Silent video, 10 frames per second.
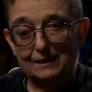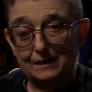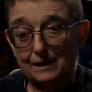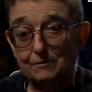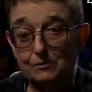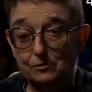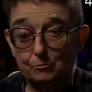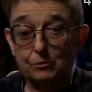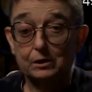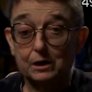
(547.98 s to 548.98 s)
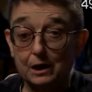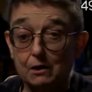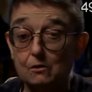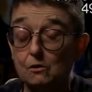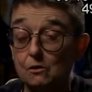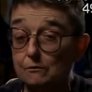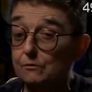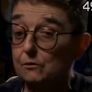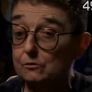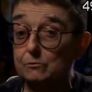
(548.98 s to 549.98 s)
And I've heard some really
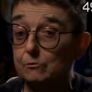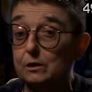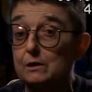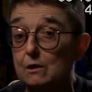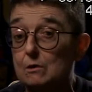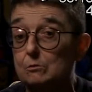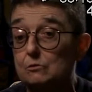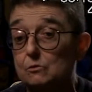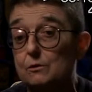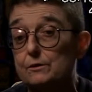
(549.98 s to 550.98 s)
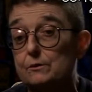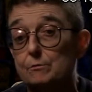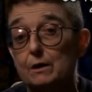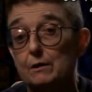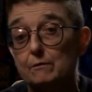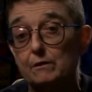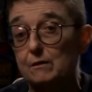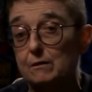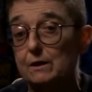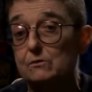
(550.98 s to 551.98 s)
horrible stories about
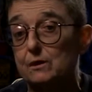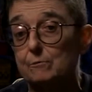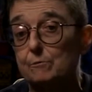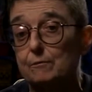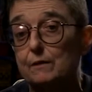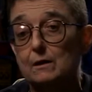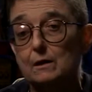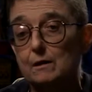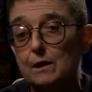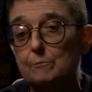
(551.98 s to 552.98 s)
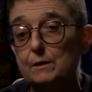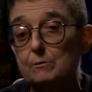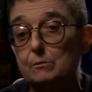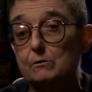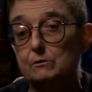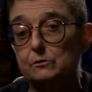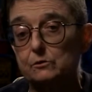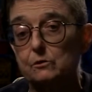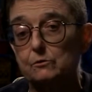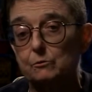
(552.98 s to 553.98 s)
things how
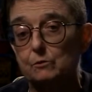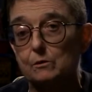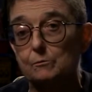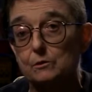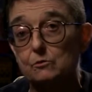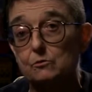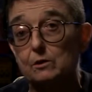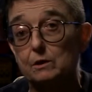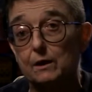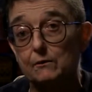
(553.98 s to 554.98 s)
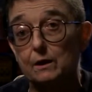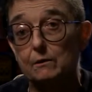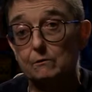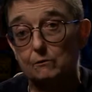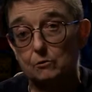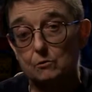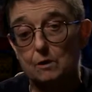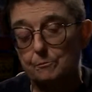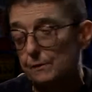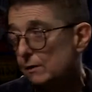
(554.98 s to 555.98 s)
children were abused, and how they grew
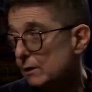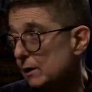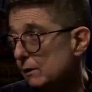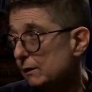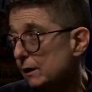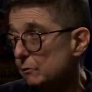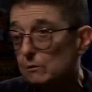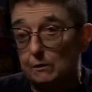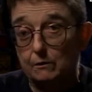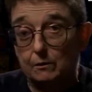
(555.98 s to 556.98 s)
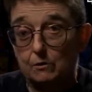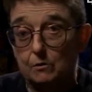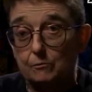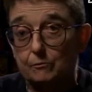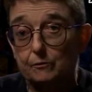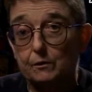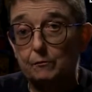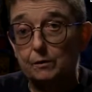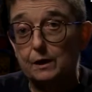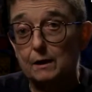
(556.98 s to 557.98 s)
up, and they were,
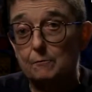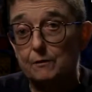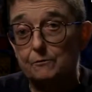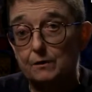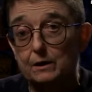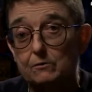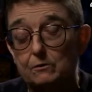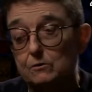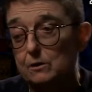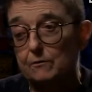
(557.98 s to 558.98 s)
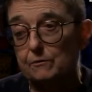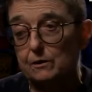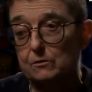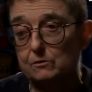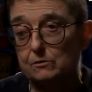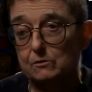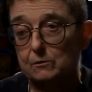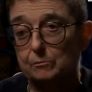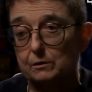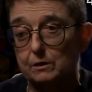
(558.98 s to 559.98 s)
became my friends and stuff, and I just
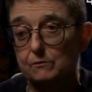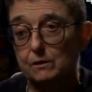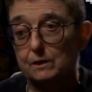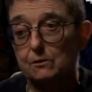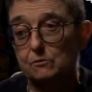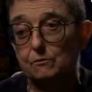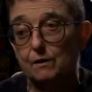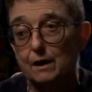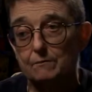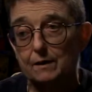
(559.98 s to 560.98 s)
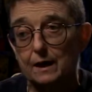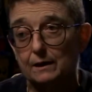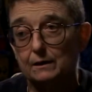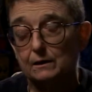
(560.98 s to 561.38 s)
couldn't believe that they survived that.